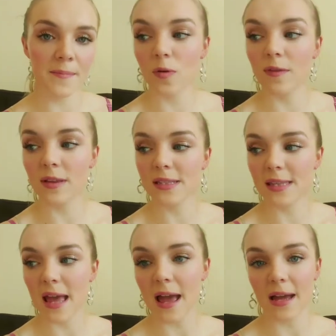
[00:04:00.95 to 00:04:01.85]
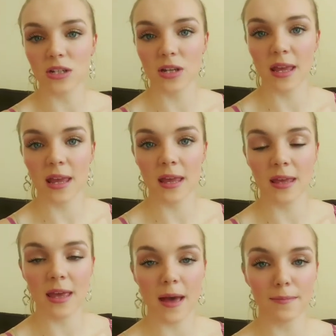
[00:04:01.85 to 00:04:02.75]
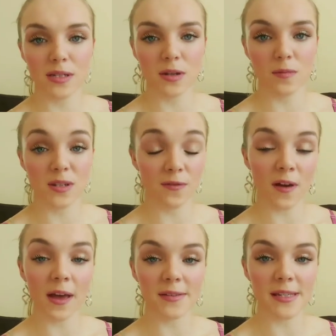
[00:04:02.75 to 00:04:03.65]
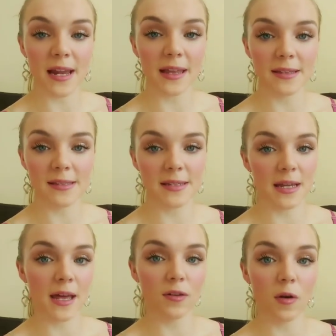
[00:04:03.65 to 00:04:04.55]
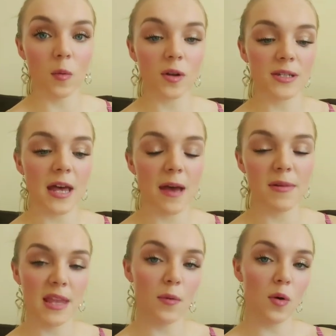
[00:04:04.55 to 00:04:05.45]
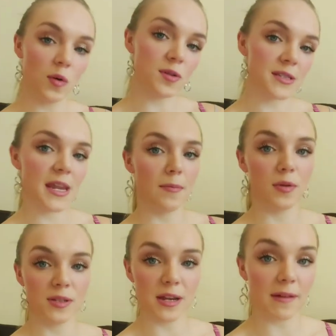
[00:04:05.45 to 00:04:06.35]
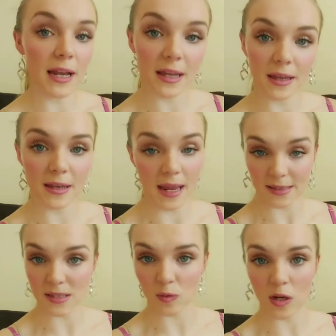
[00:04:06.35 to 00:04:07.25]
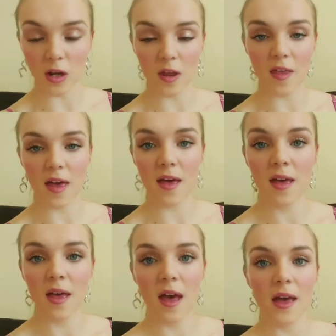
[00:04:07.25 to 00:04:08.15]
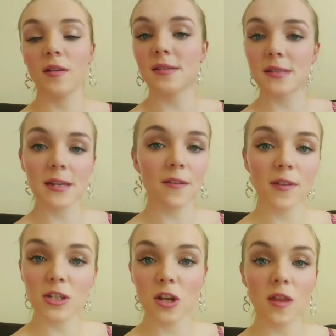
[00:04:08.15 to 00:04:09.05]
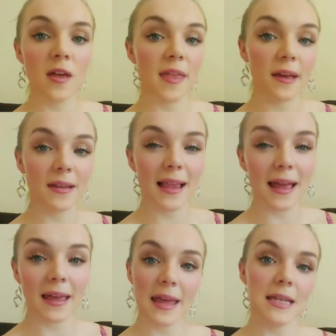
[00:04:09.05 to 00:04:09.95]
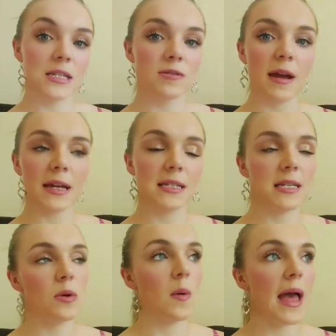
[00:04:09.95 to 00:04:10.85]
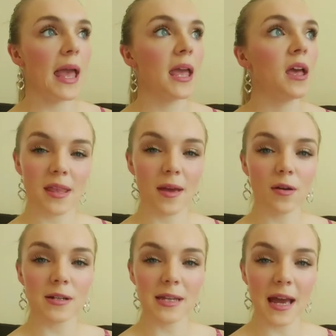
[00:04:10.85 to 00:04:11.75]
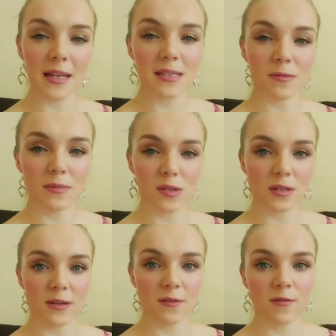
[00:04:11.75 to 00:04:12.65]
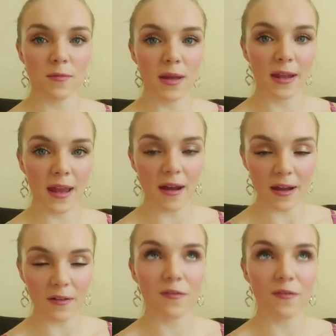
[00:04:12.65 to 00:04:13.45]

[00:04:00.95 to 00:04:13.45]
Previously, I actually kept up to 5 stallions together at one time, and they were all stabled directly next to one another. They could sniff each other, they could like interact in a way. So they already had some sort of familiarity.